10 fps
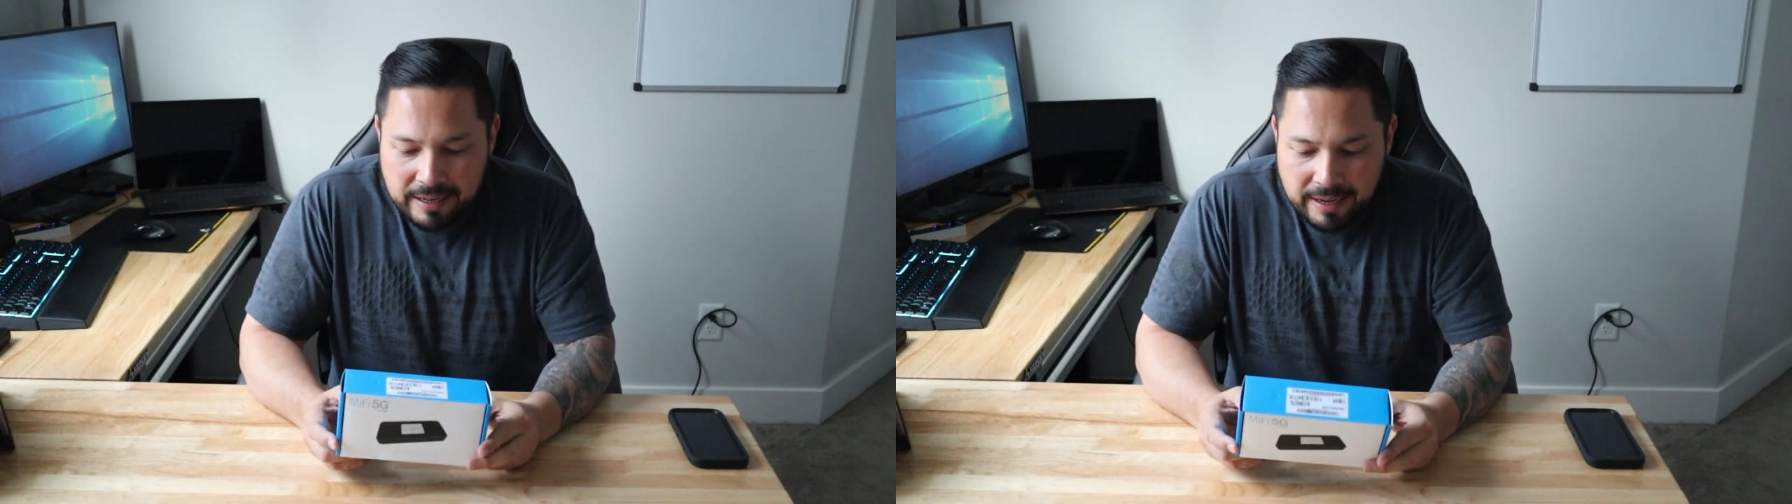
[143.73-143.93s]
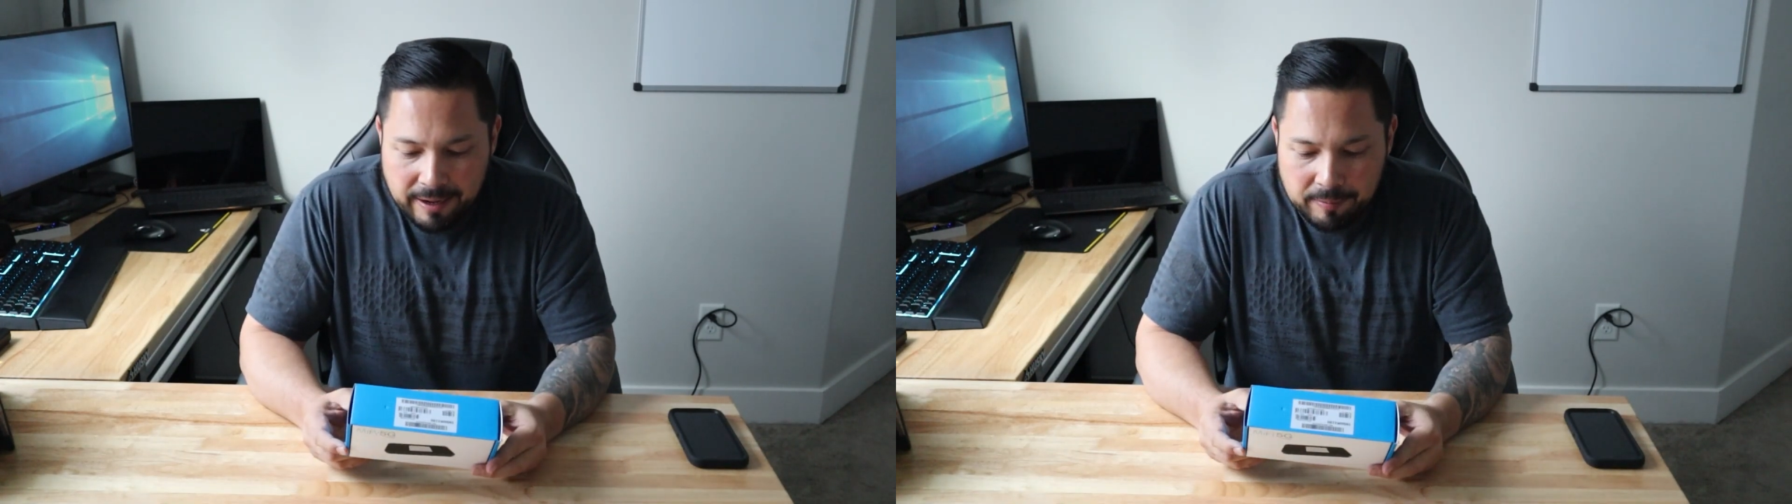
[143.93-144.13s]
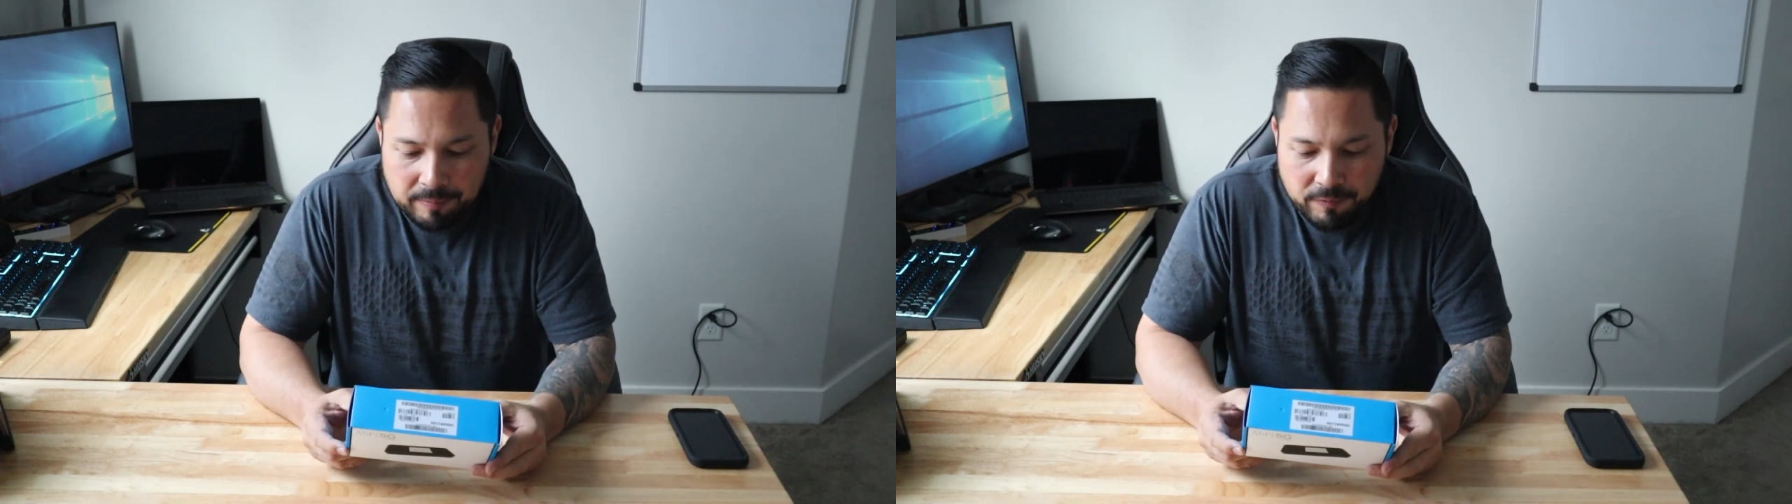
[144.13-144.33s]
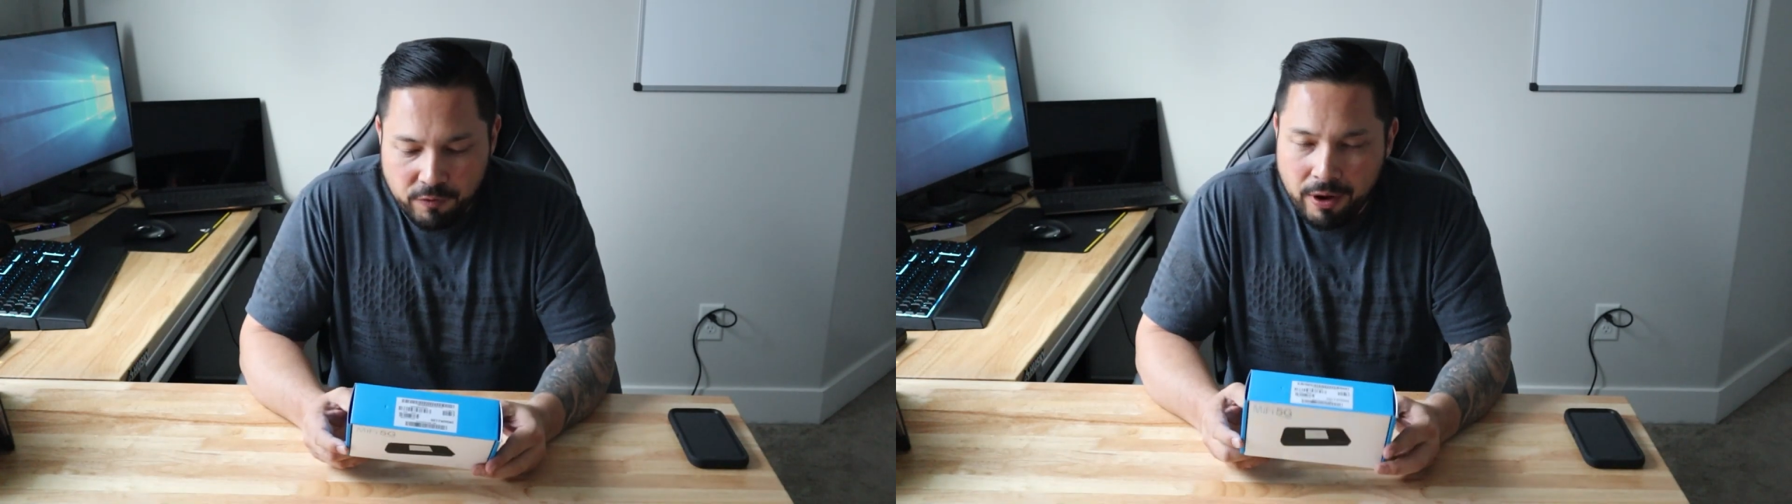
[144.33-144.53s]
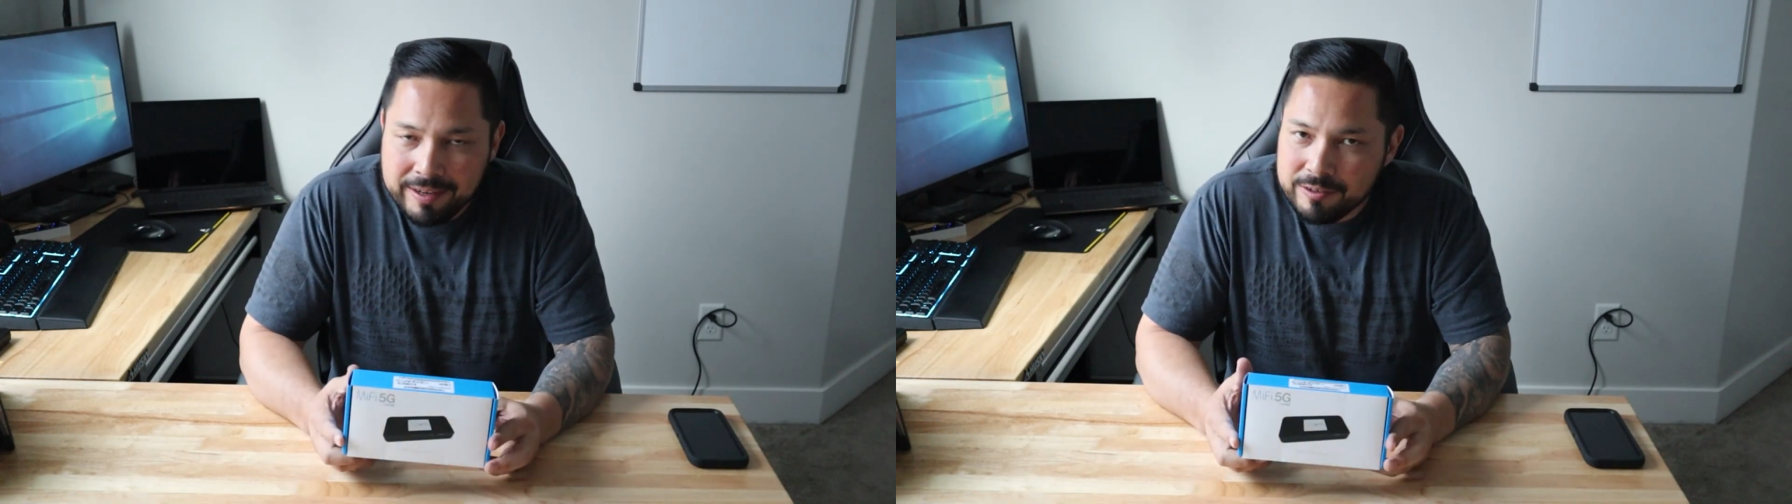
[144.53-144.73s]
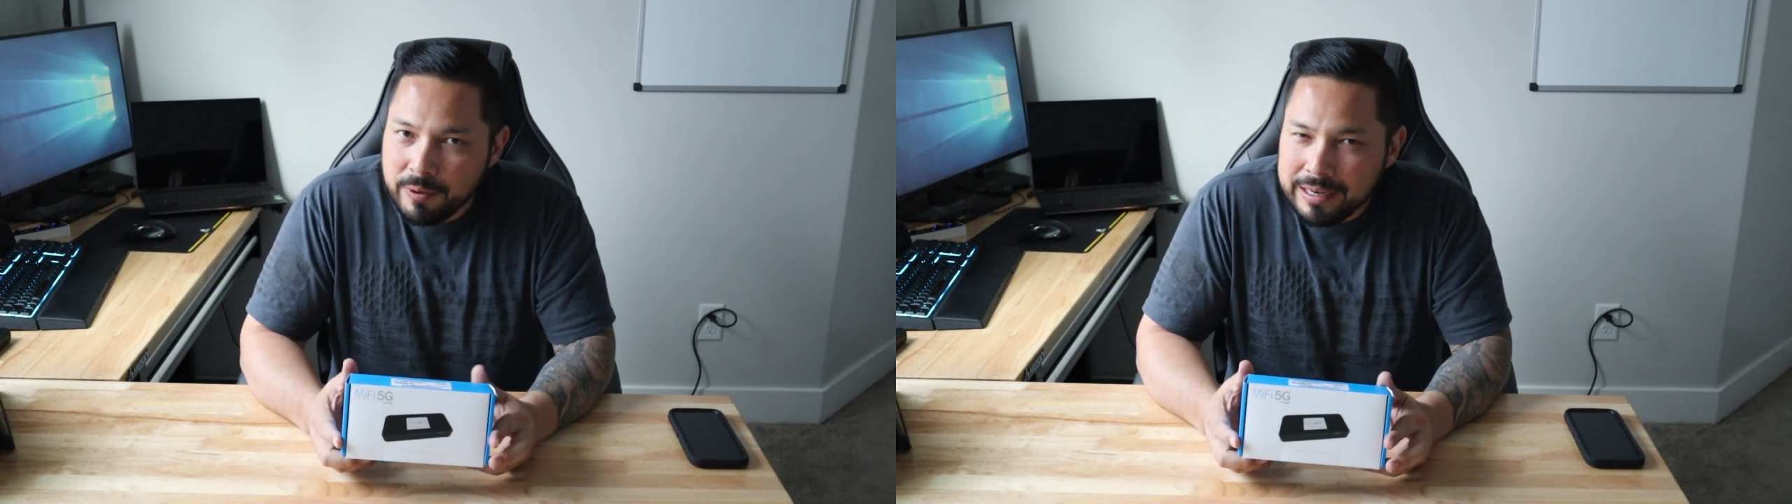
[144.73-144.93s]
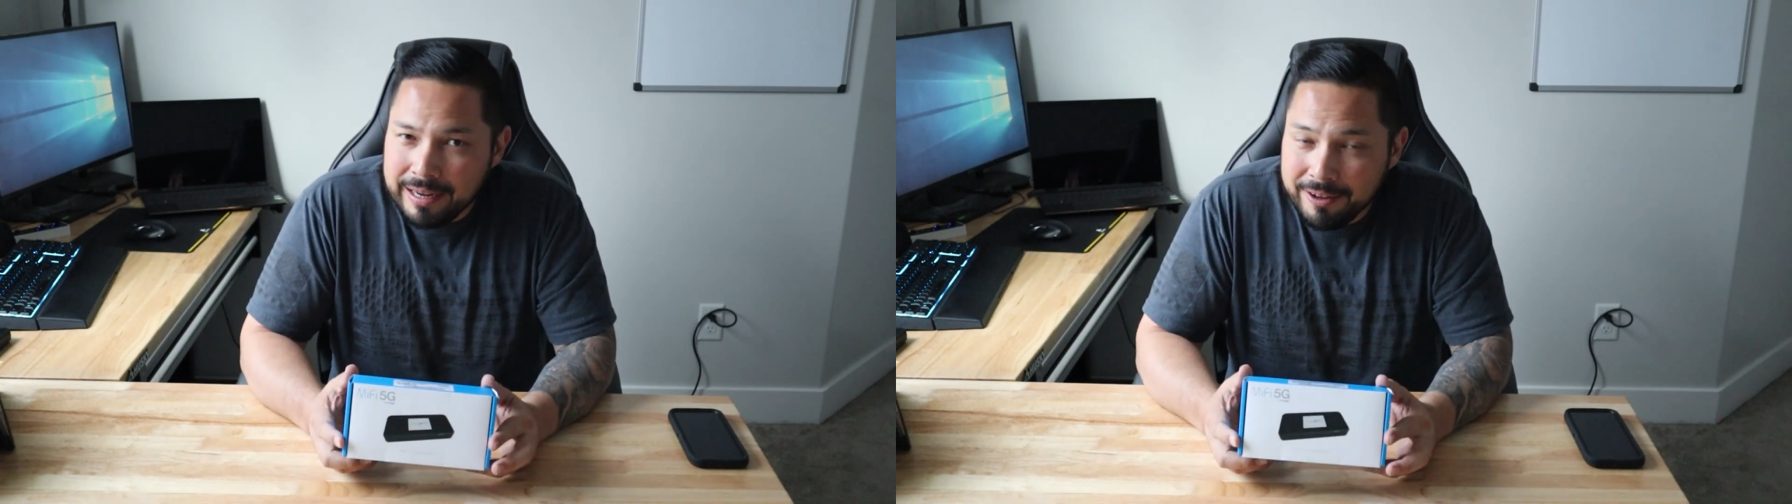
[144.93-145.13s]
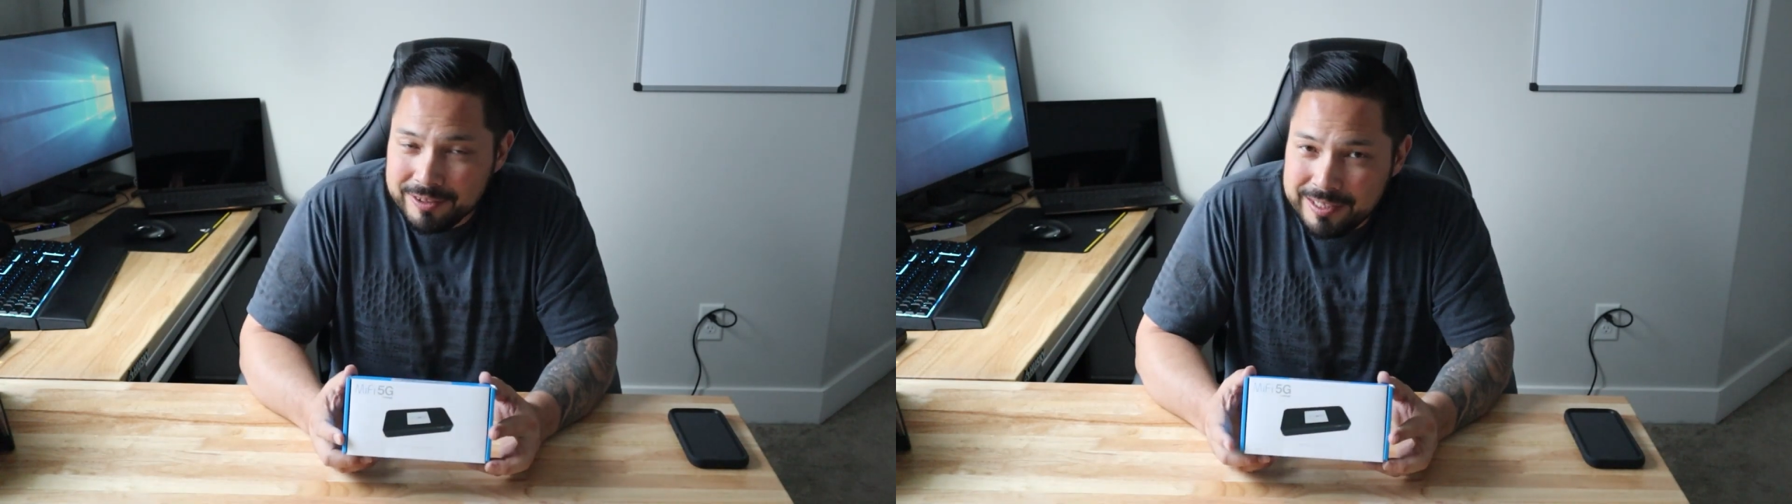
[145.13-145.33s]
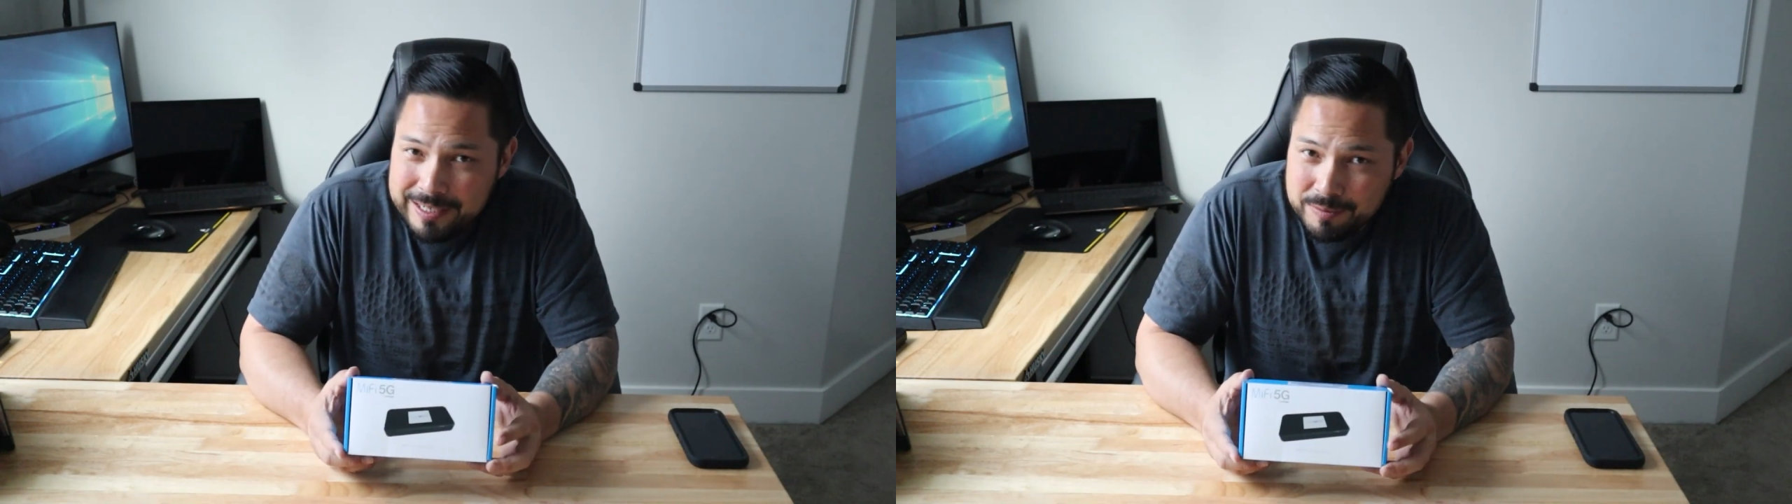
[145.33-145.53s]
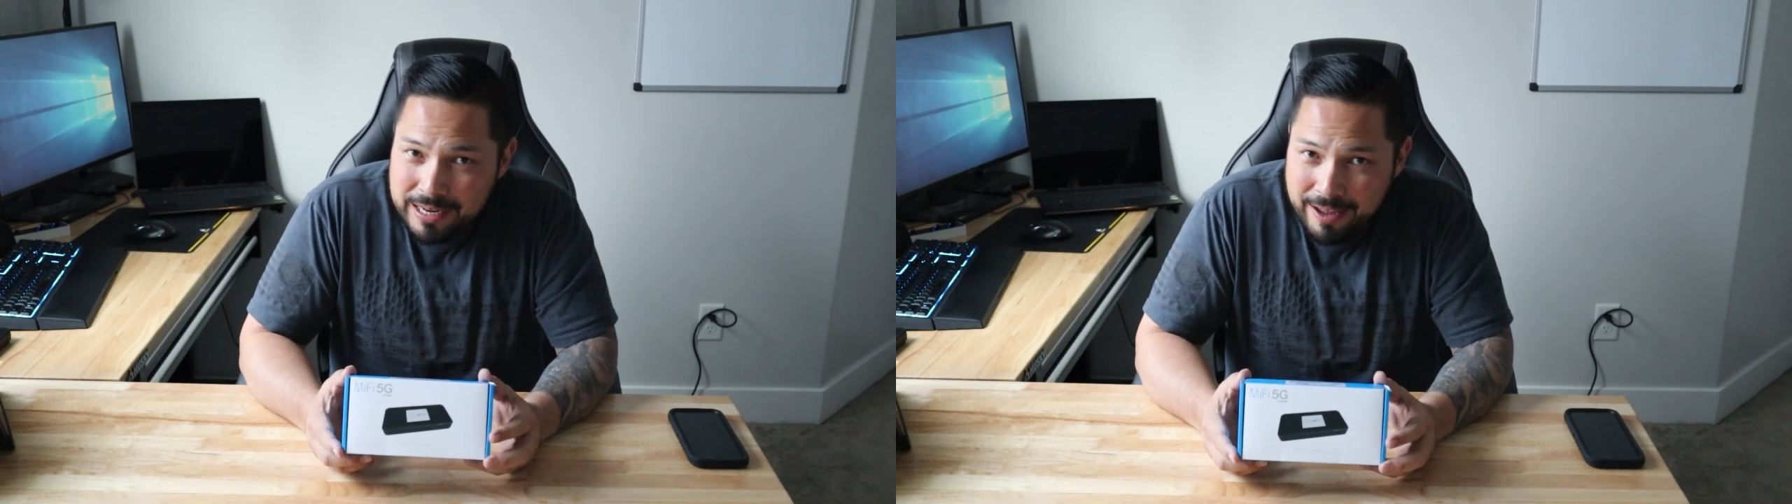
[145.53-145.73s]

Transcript: Verizon right now seems to